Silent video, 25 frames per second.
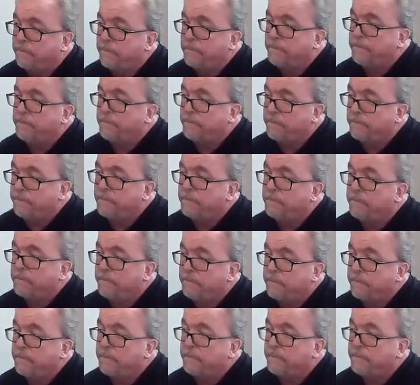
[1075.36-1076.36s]

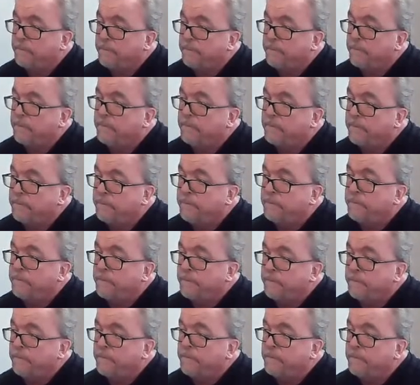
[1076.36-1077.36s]

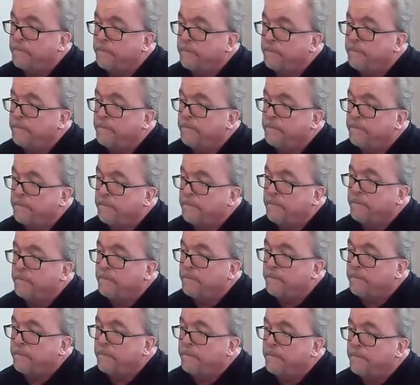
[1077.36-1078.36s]

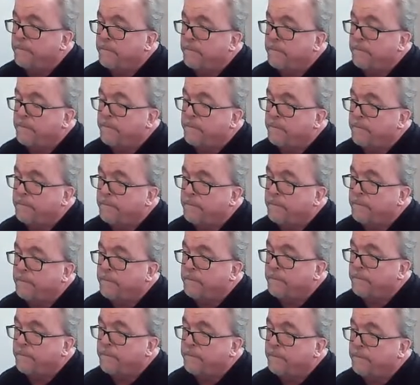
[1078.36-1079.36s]

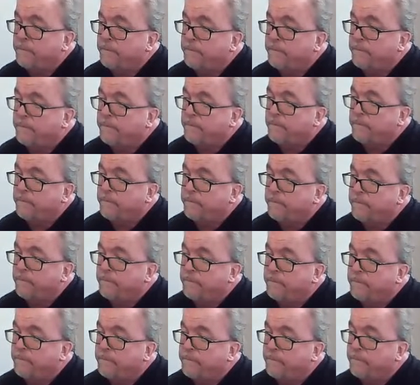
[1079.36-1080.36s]

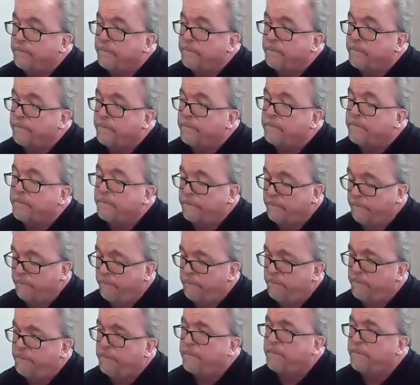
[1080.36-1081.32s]
The person shown says nothing.